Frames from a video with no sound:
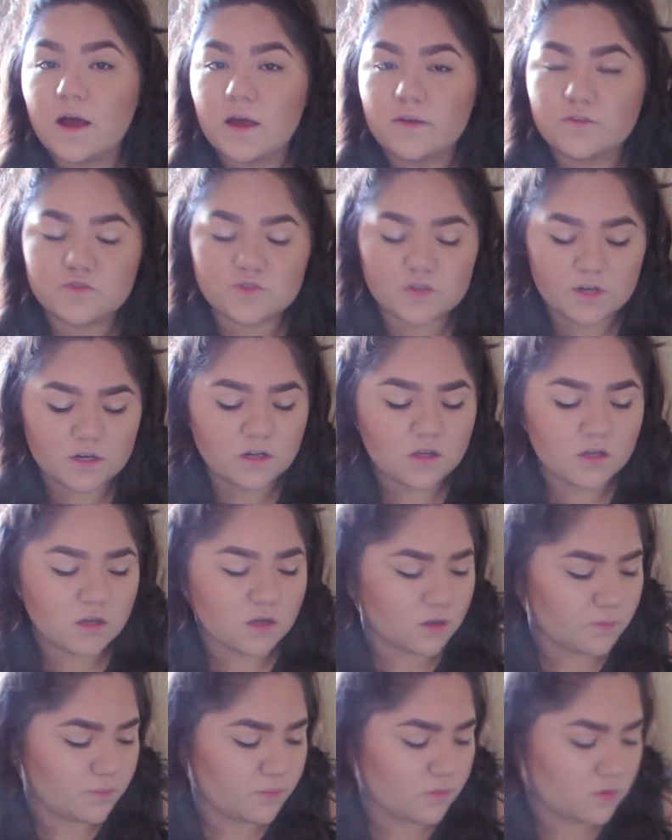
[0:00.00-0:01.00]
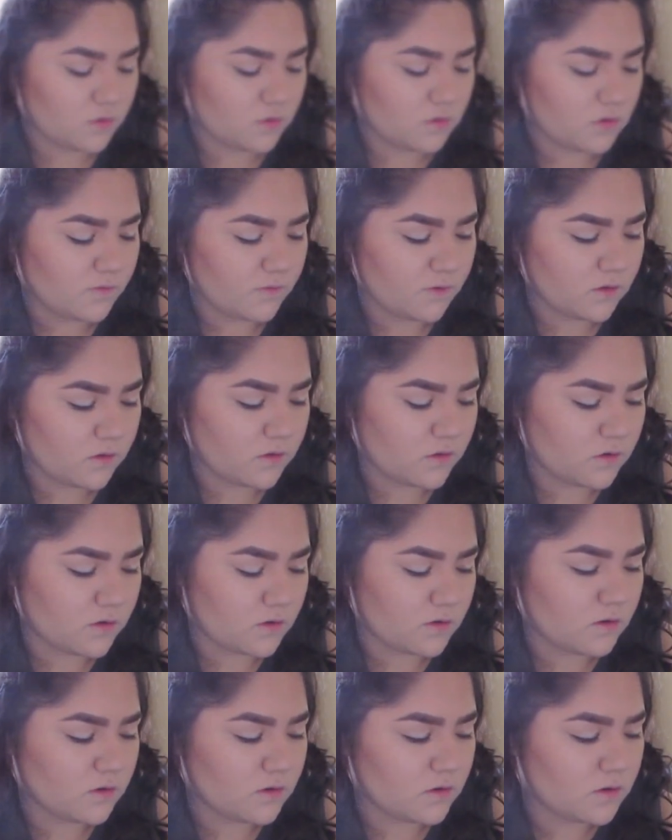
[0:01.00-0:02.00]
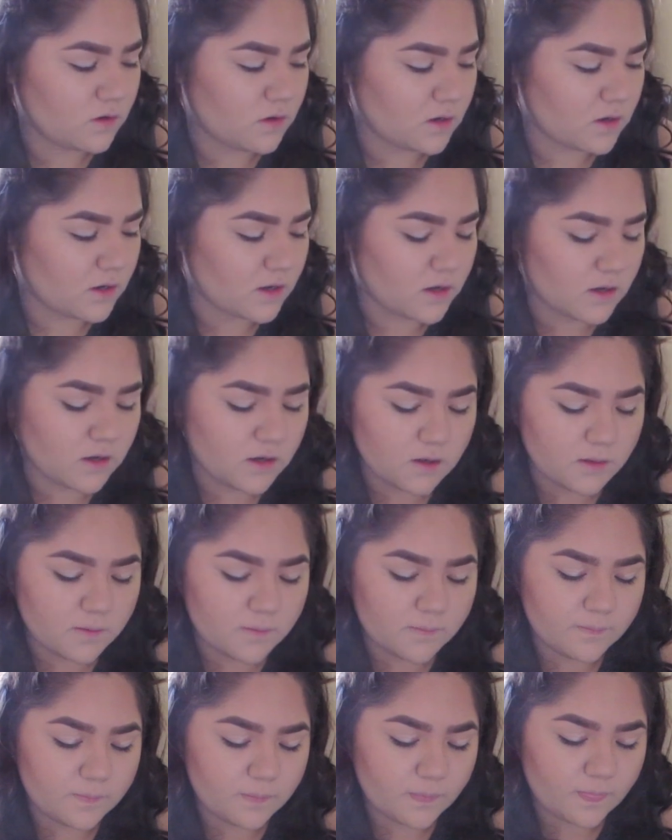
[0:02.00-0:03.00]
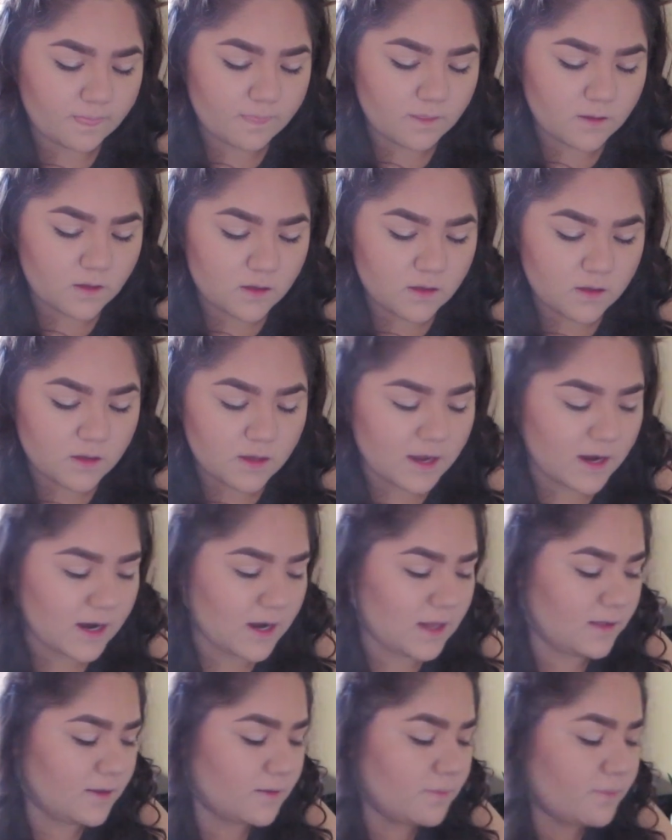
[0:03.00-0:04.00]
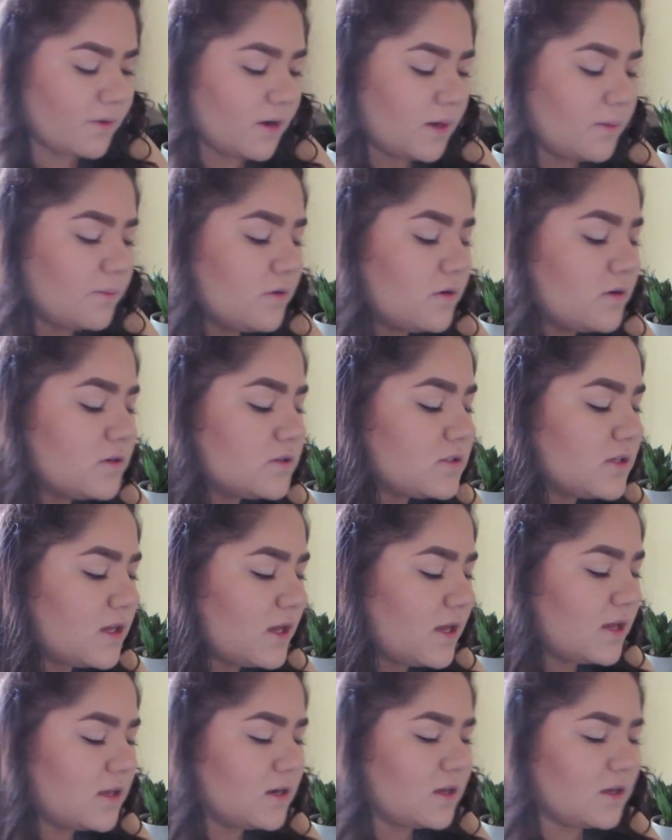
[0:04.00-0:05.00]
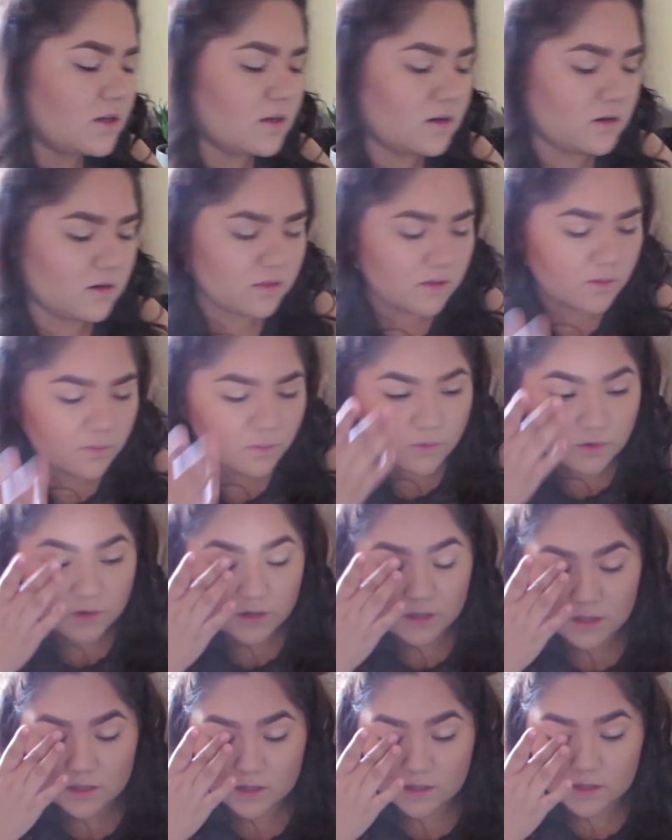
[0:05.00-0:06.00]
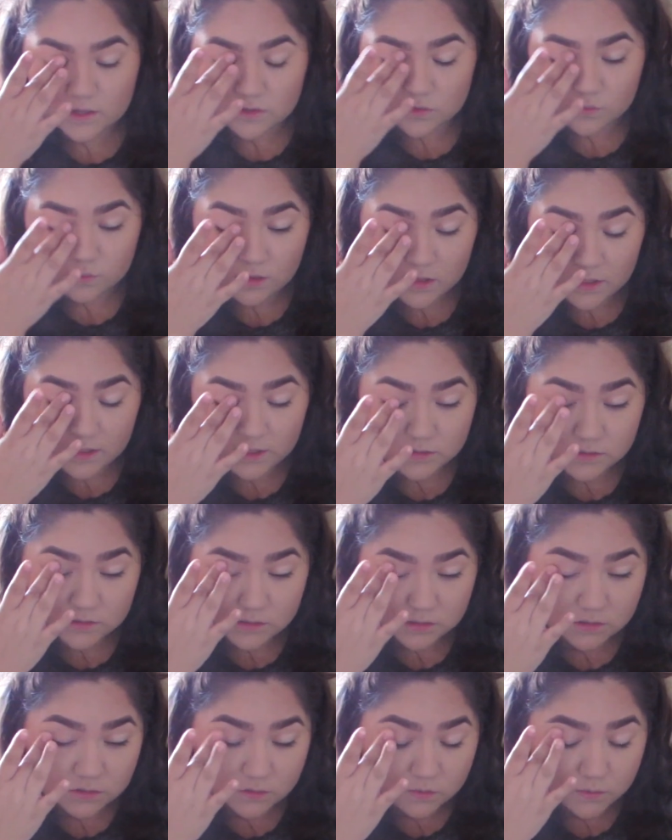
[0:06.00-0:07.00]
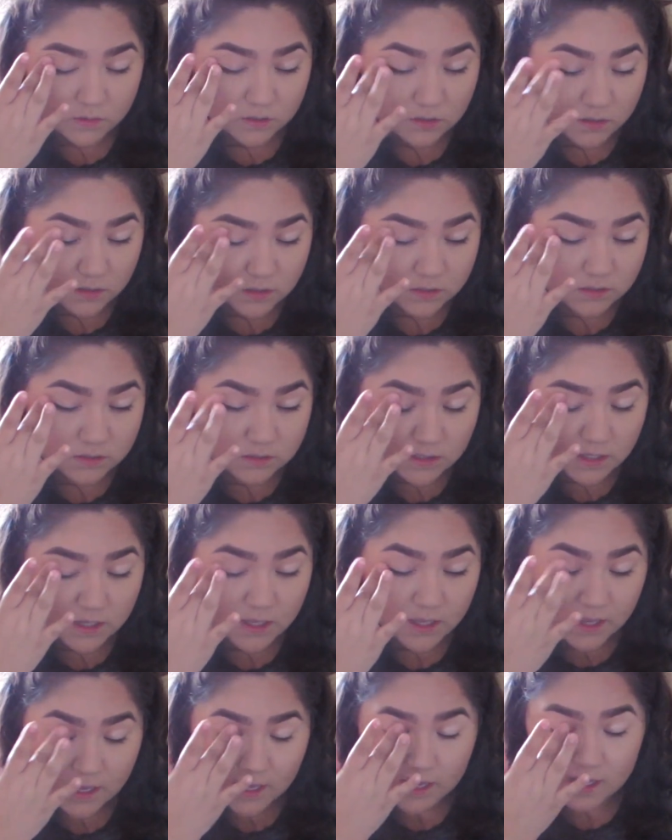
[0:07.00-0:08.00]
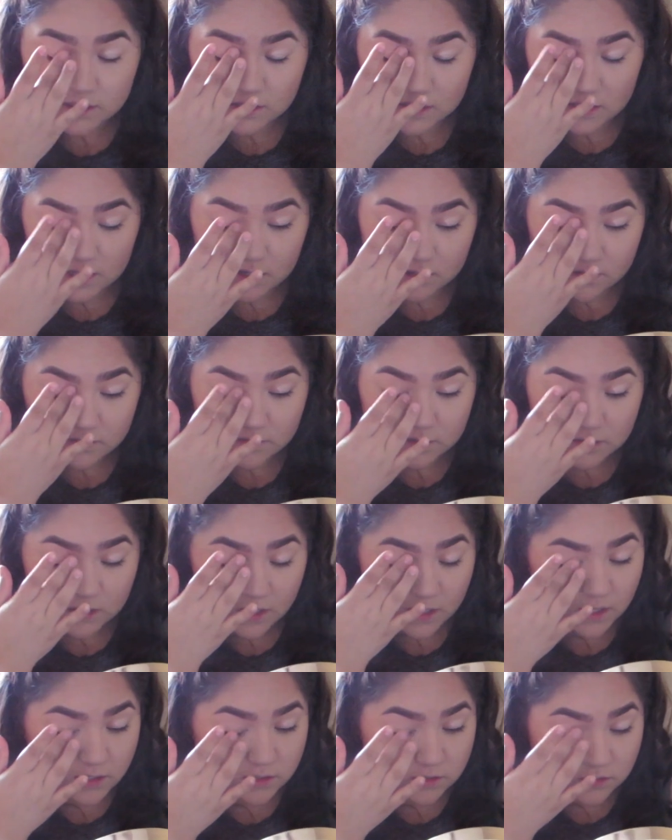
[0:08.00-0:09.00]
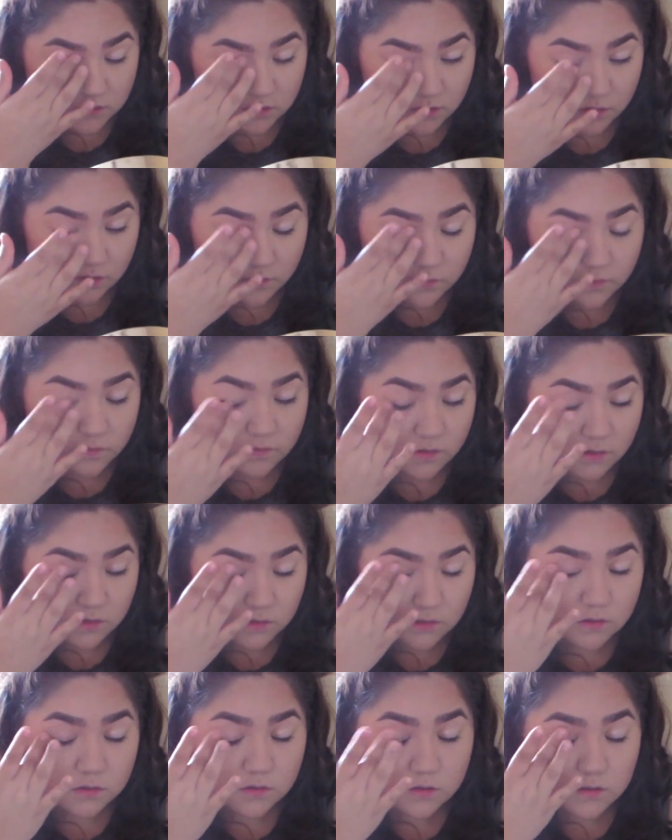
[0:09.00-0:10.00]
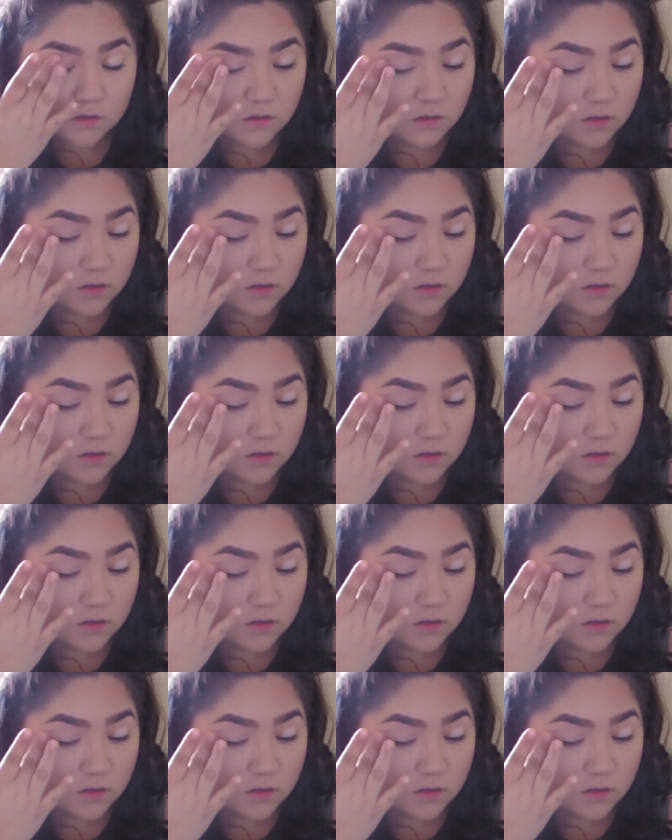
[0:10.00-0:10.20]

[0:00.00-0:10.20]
I've tried a couple of other eyelid primers and none of them work as well as this one, because at the end of the day I still feel